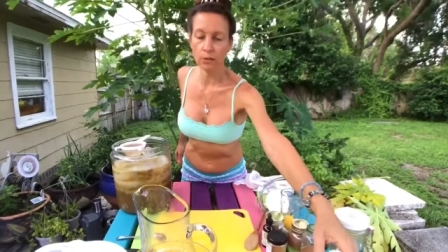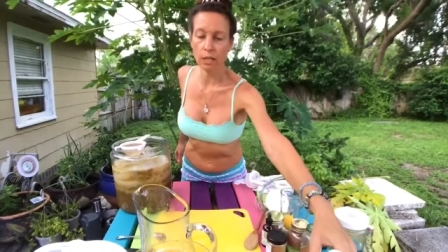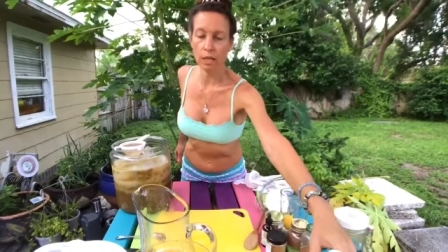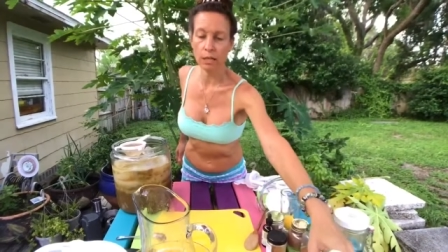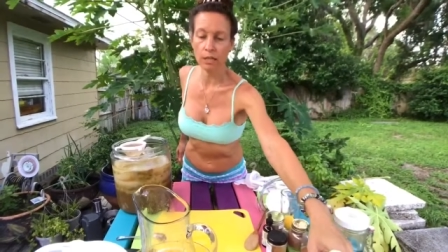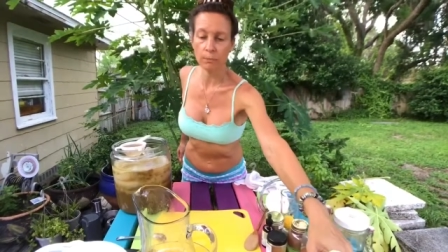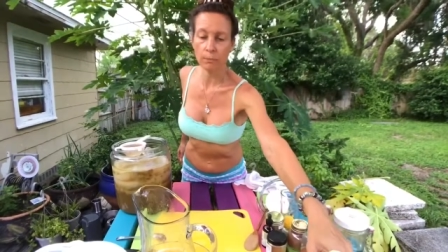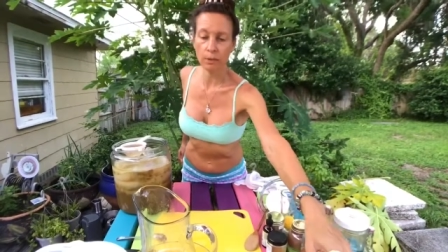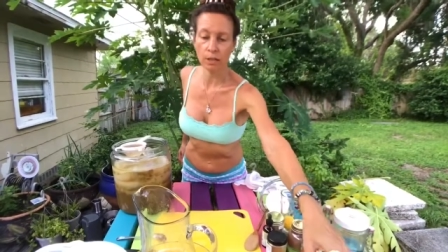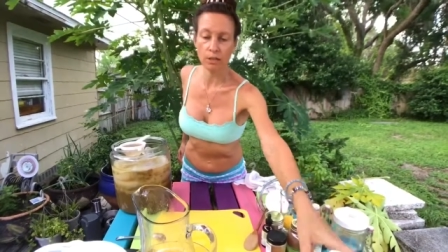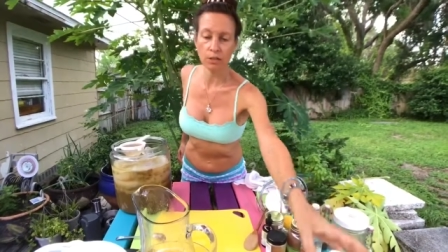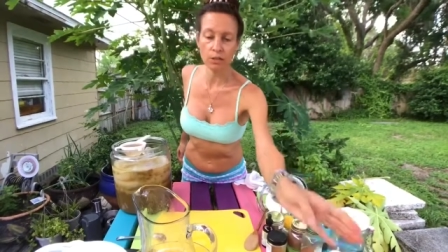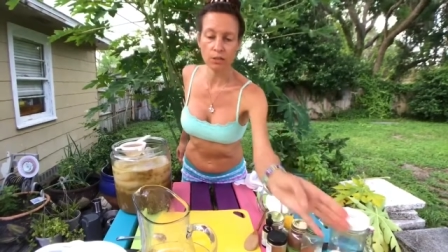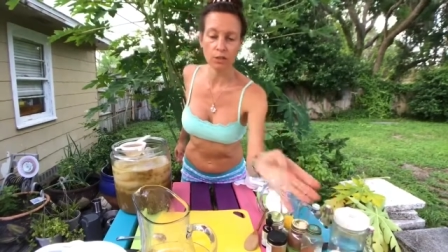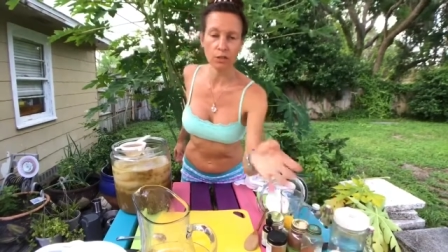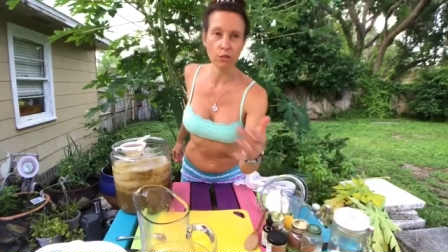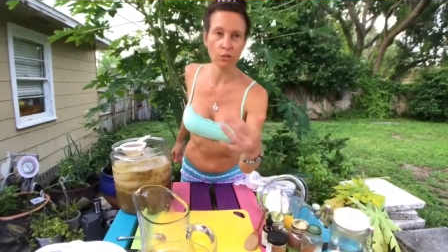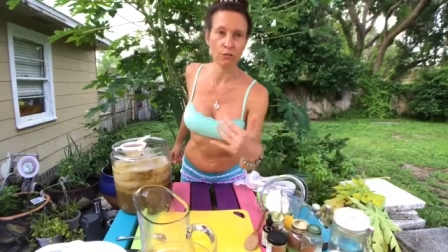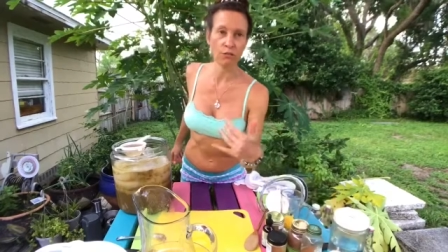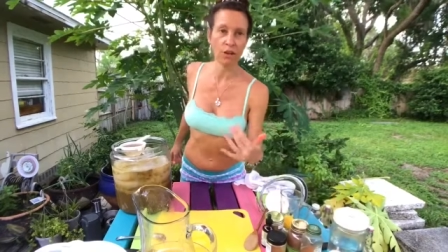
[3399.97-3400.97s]
A lot of
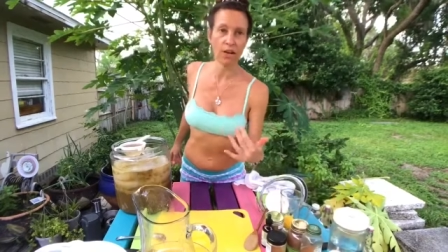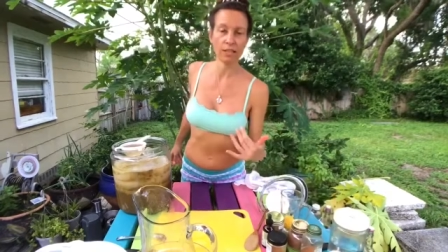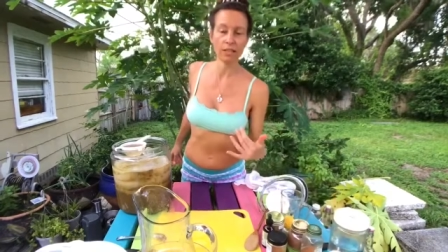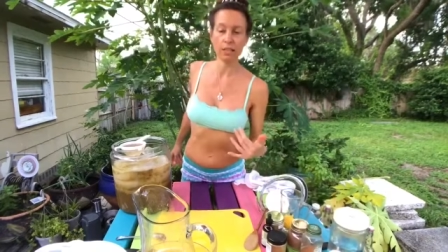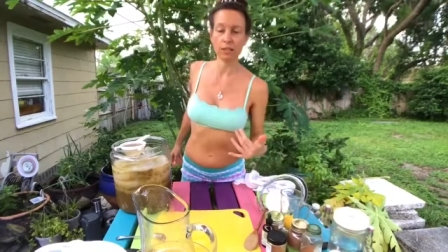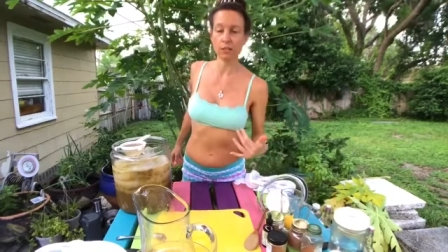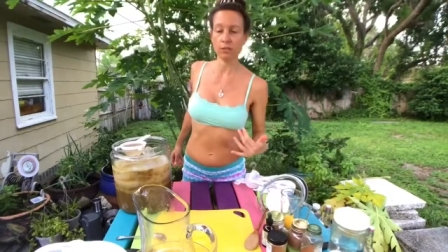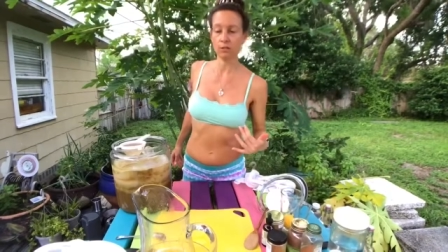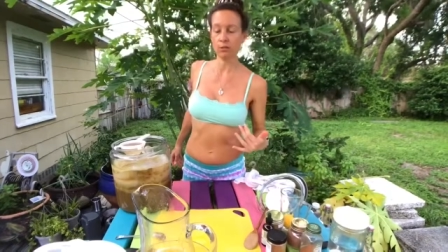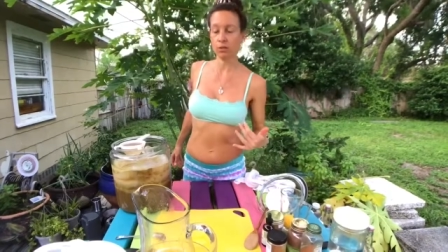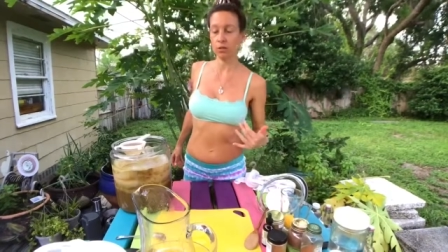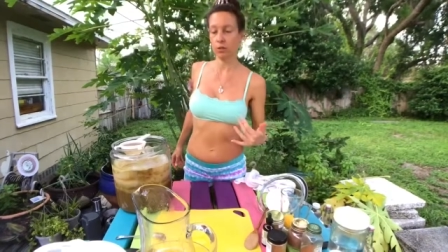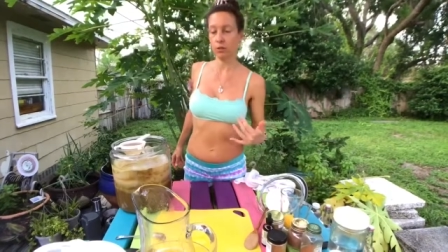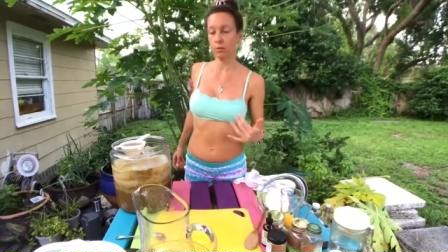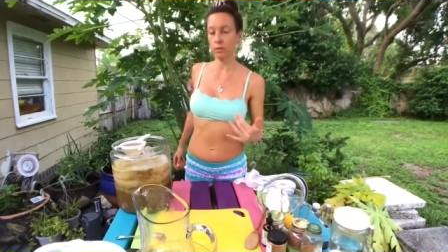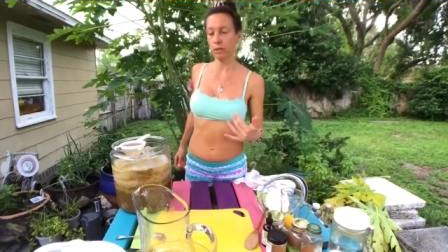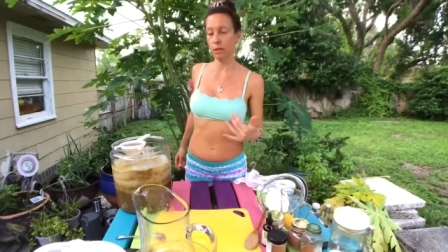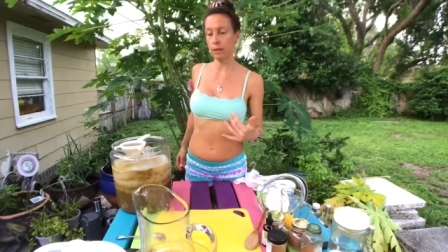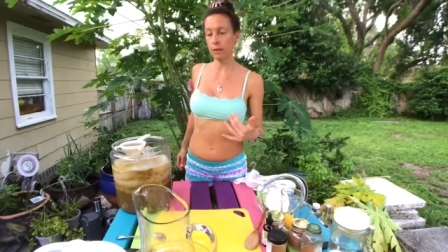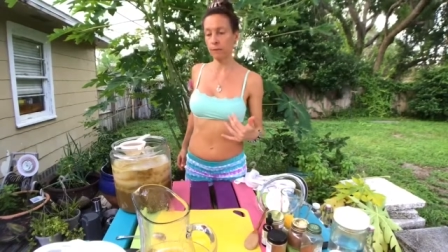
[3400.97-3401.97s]
places you'll find that they'll
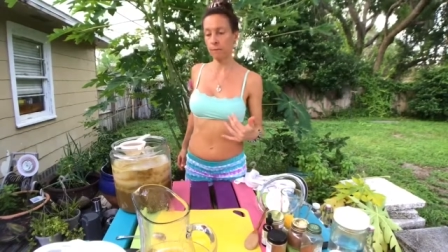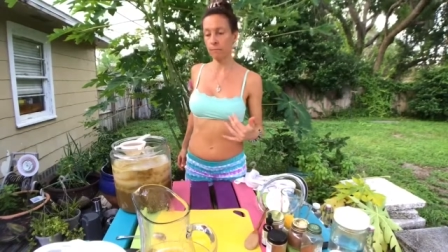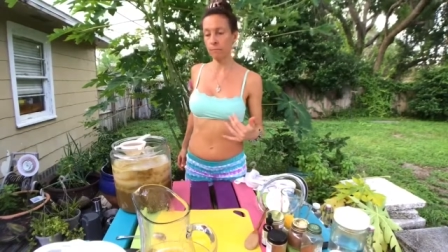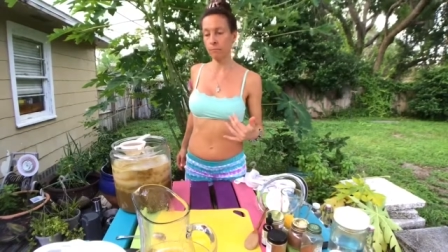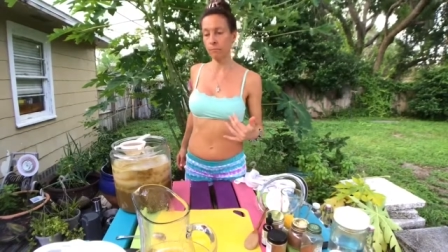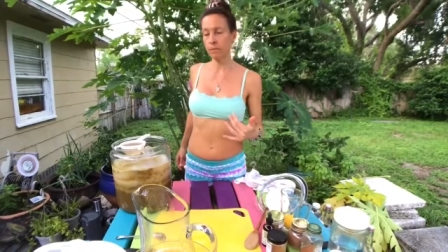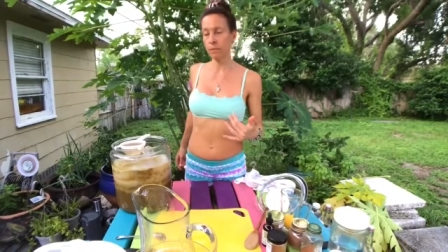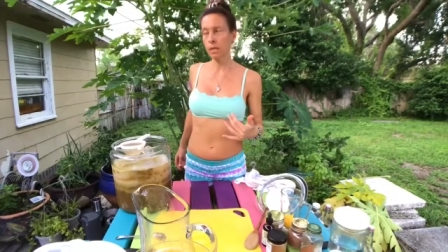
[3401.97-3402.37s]
do, um,